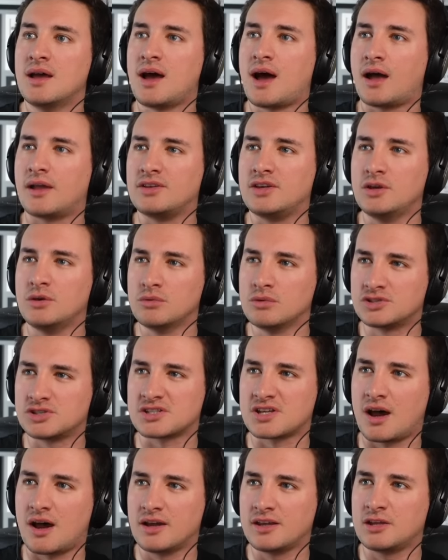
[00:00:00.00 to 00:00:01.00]
and you were
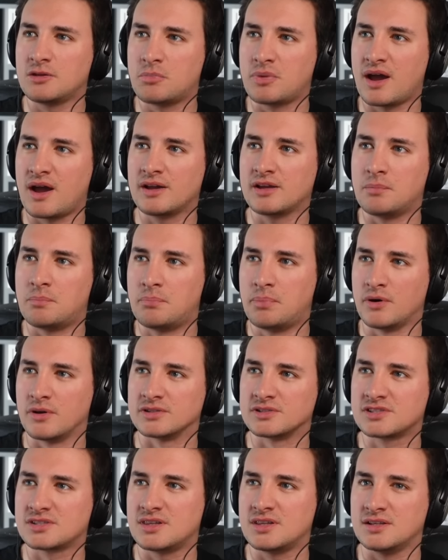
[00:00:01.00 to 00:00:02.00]
just hiding behind a
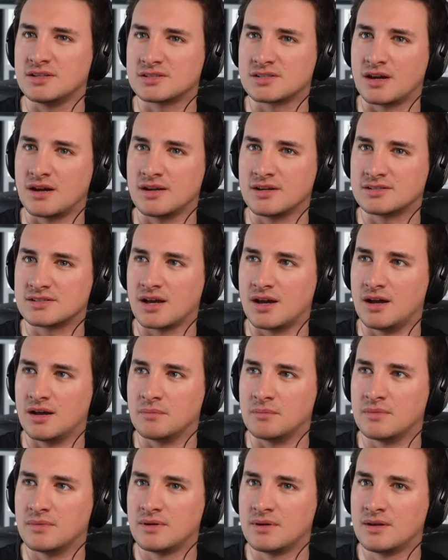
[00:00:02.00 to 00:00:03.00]
bus the entire
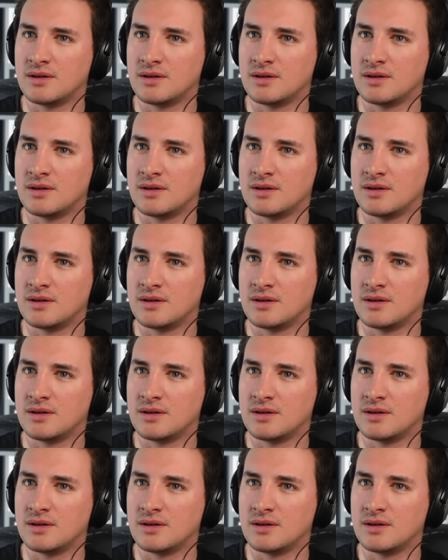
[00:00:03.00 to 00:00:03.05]
time,